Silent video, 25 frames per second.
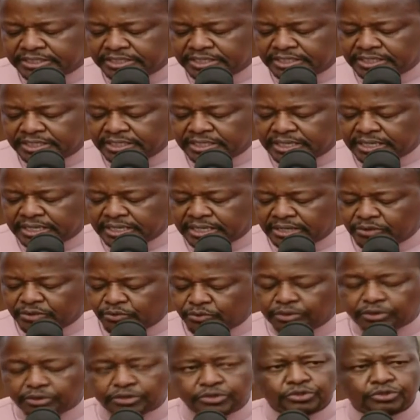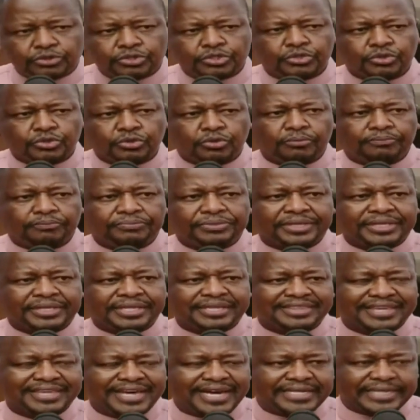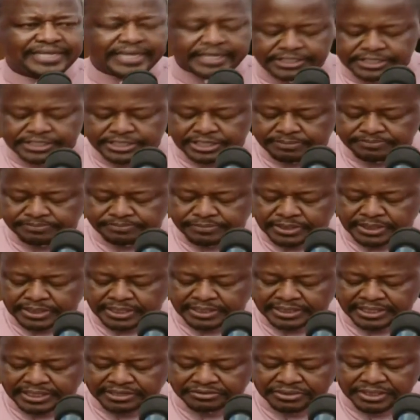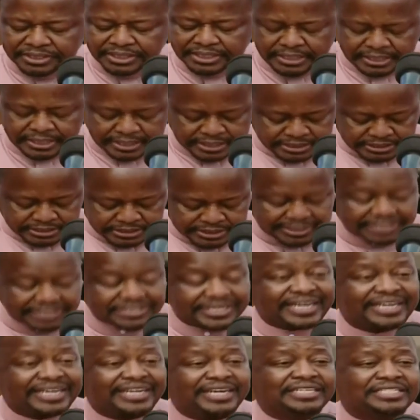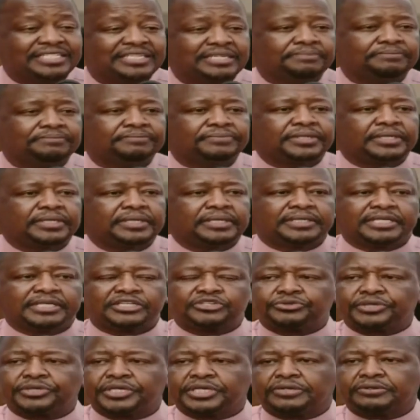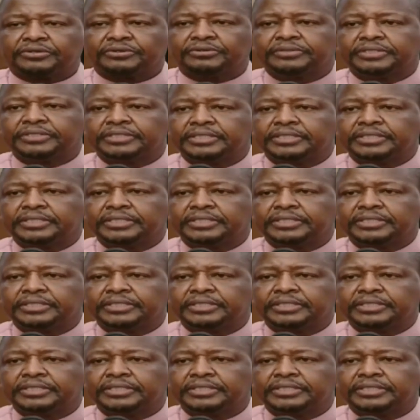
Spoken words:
will do so. The third item that I think is, the second item that's critical,